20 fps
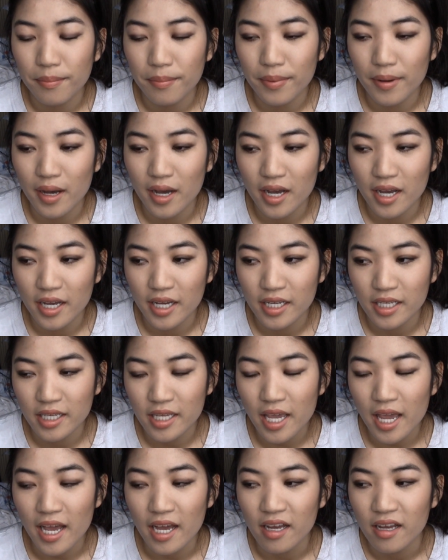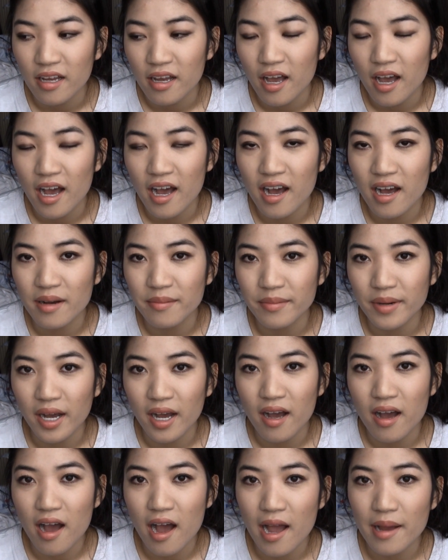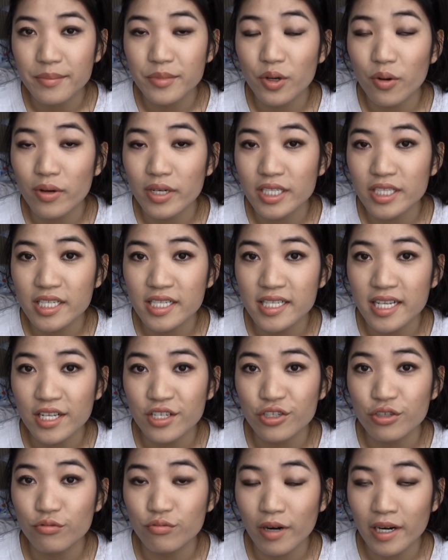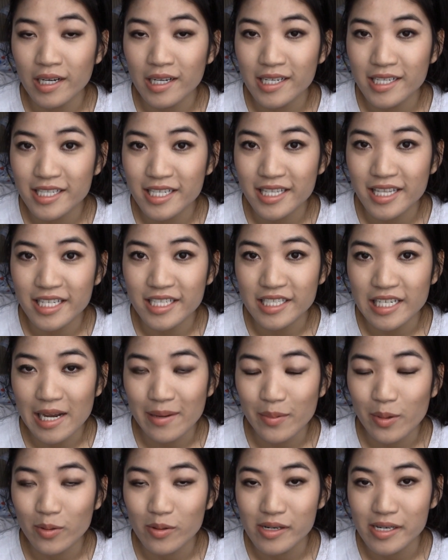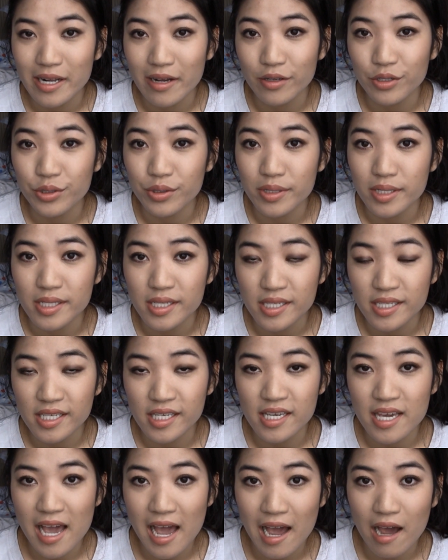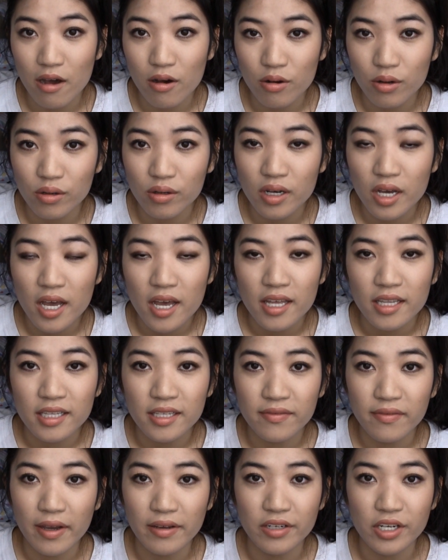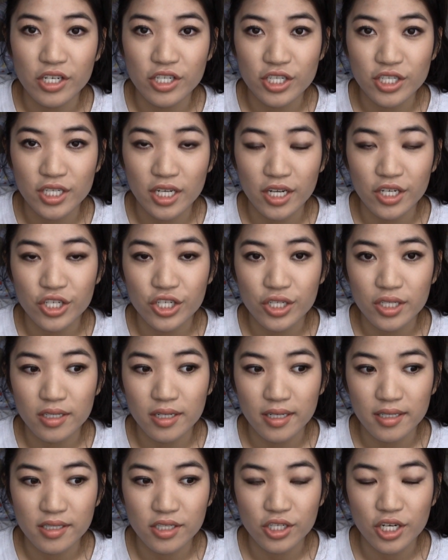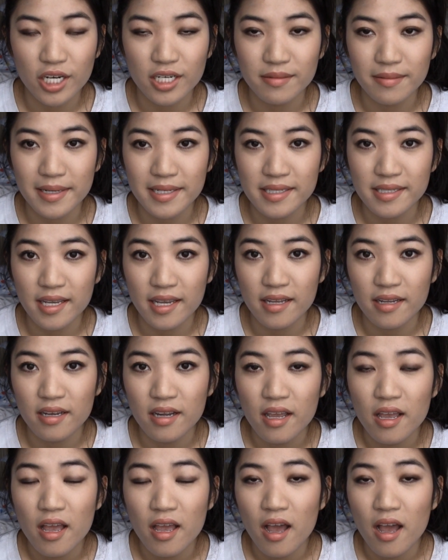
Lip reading: But yeah, I'm going to send you right into the demo right now, and you can see how the foundation does change my skin.